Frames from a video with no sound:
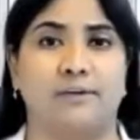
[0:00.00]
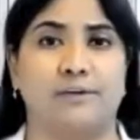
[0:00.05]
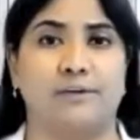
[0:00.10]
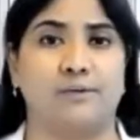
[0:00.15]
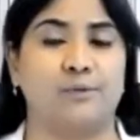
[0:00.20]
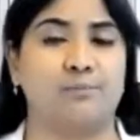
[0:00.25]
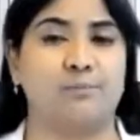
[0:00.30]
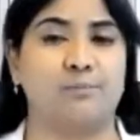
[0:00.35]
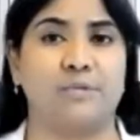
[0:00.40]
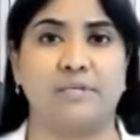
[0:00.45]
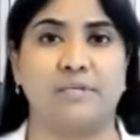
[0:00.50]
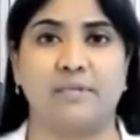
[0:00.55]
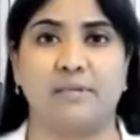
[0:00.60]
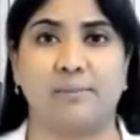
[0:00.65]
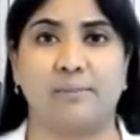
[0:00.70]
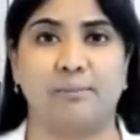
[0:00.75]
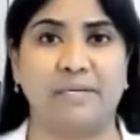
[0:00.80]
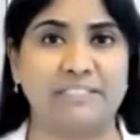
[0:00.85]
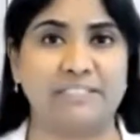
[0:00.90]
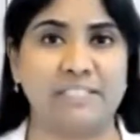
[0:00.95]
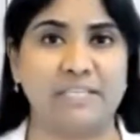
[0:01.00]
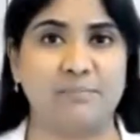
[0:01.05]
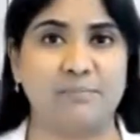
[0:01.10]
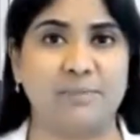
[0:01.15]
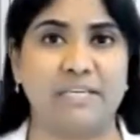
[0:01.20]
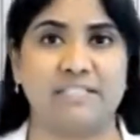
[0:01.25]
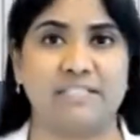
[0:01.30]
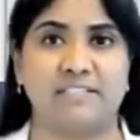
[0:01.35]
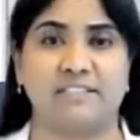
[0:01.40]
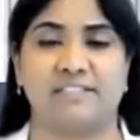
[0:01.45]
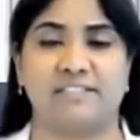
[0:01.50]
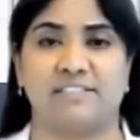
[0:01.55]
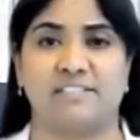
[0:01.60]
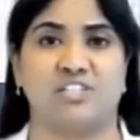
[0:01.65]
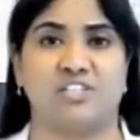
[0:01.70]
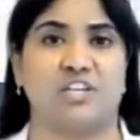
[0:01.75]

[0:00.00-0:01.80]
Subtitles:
could be monthly maintenance